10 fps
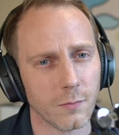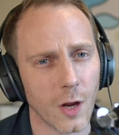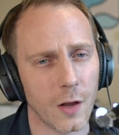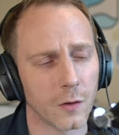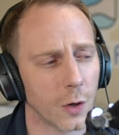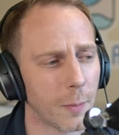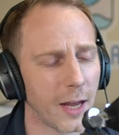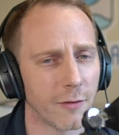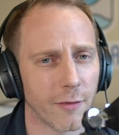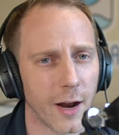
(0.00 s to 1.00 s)
And so I'd
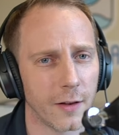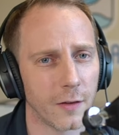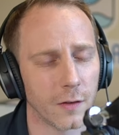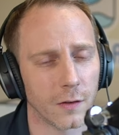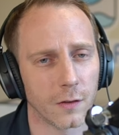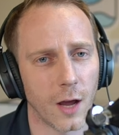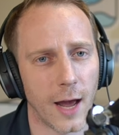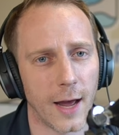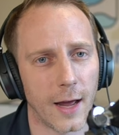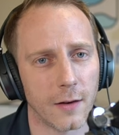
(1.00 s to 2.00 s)
make friends
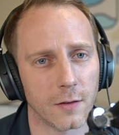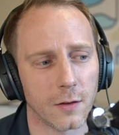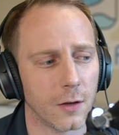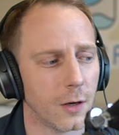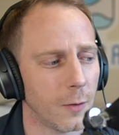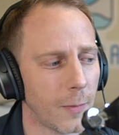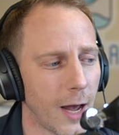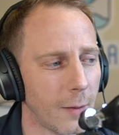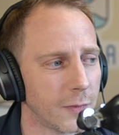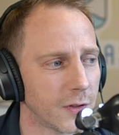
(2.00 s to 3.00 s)
and
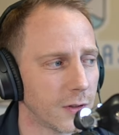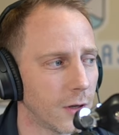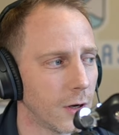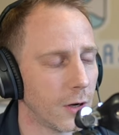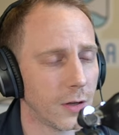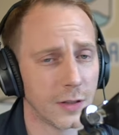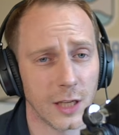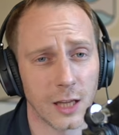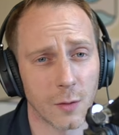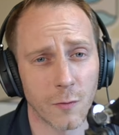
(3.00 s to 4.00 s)
perhaps
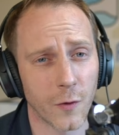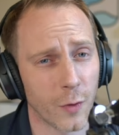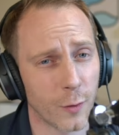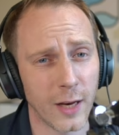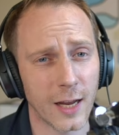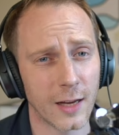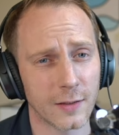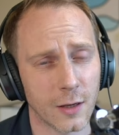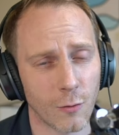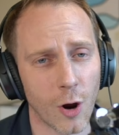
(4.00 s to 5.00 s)
see them for three days
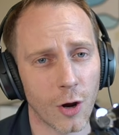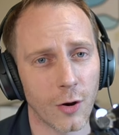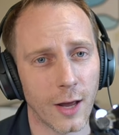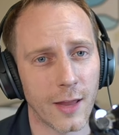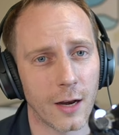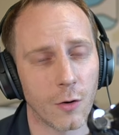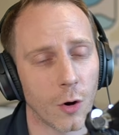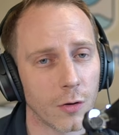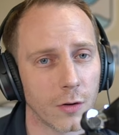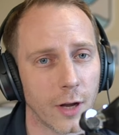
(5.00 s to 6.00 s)
in a row and then
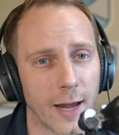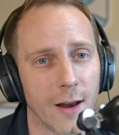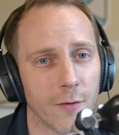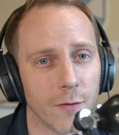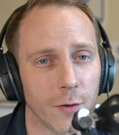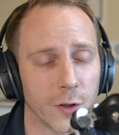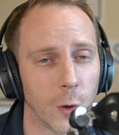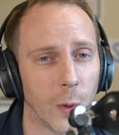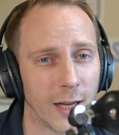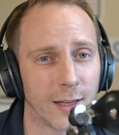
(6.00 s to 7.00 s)
not again for two
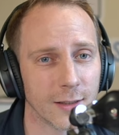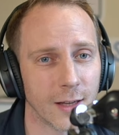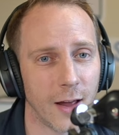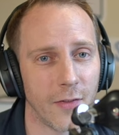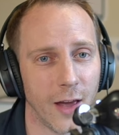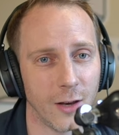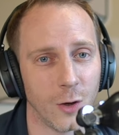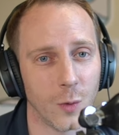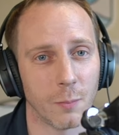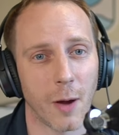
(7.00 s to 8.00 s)
weeks. And then
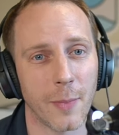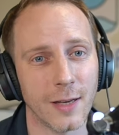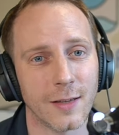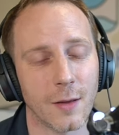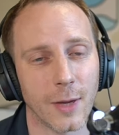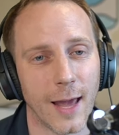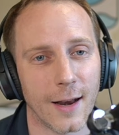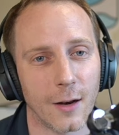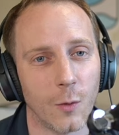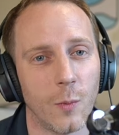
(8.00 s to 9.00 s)
you would bump into them again
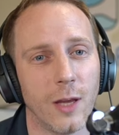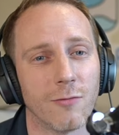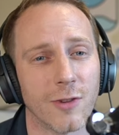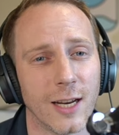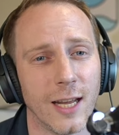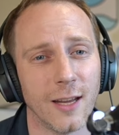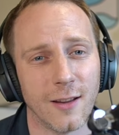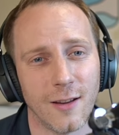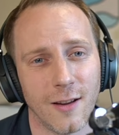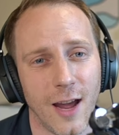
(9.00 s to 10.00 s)
and it would be really
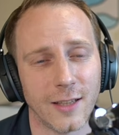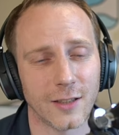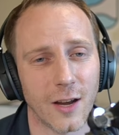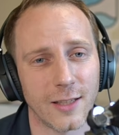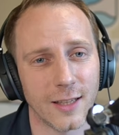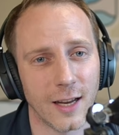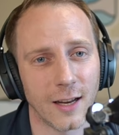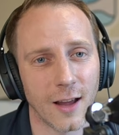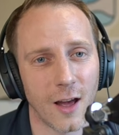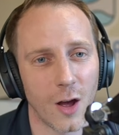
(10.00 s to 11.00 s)

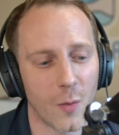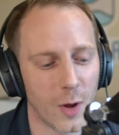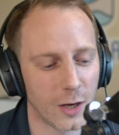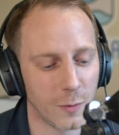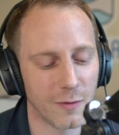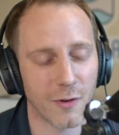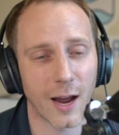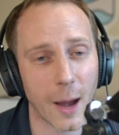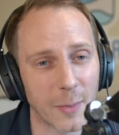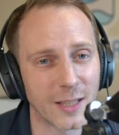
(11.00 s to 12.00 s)
exciting um, and you'd be very
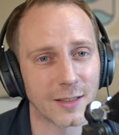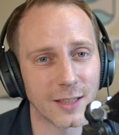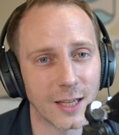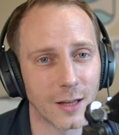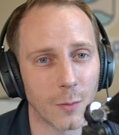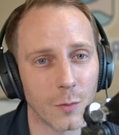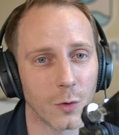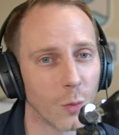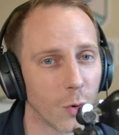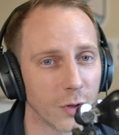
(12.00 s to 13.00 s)
happy to see them. You
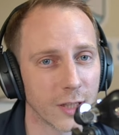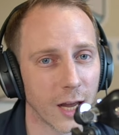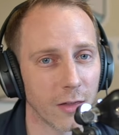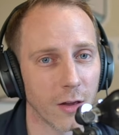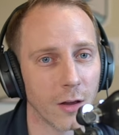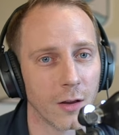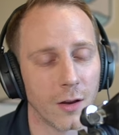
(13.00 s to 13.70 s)
walk together.